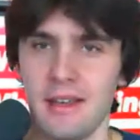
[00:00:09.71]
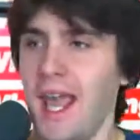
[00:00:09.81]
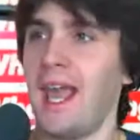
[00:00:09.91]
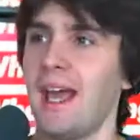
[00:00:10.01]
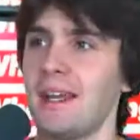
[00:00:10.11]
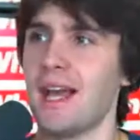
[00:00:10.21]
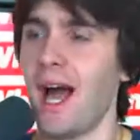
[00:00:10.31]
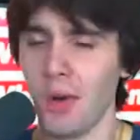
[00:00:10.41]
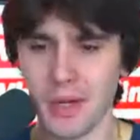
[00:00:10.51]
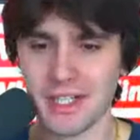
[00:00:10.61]
And
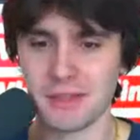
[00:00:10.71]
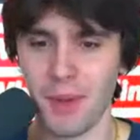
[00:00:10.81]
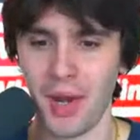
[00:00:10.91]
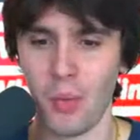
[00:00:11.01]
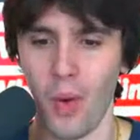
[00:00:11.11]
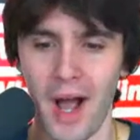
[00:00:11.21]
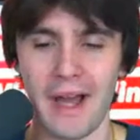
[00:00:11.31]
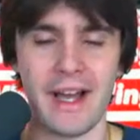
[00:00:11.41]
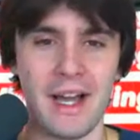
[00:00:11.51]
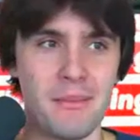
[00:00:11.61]
I want to explain
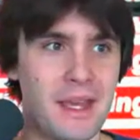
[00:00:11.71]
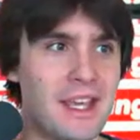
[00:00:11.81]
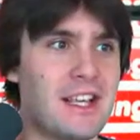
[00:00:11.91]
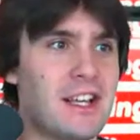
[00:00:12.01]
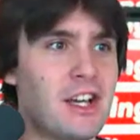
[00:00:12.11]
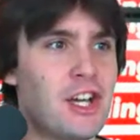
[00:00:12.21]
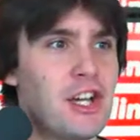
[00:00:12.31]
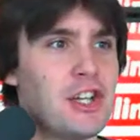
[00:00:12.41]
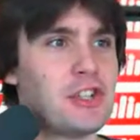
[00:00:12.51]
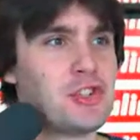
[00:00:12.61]
why I'm being
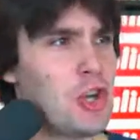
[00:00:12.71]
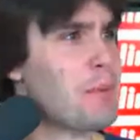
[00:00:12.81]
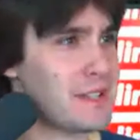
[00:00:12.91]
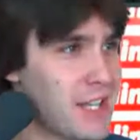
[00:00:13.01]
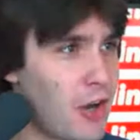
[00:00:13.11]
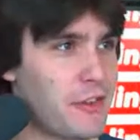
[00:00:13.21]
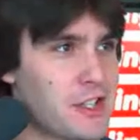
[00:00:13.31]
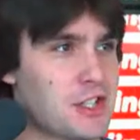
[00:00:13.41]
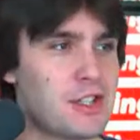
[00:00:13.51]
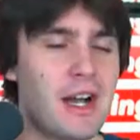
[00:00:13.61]
super selfish.